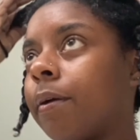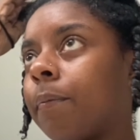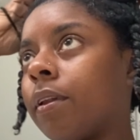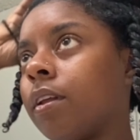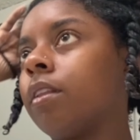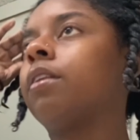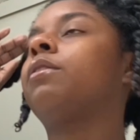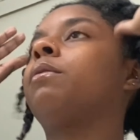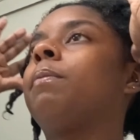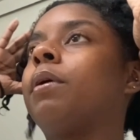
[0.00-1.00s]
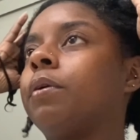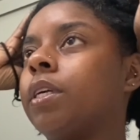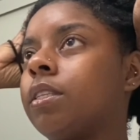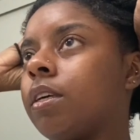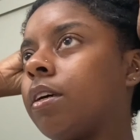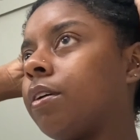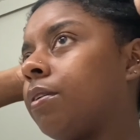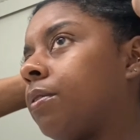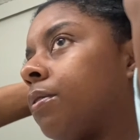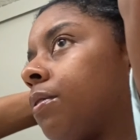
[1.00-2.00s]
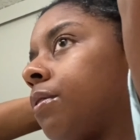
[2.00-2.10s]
up in a little ponytail.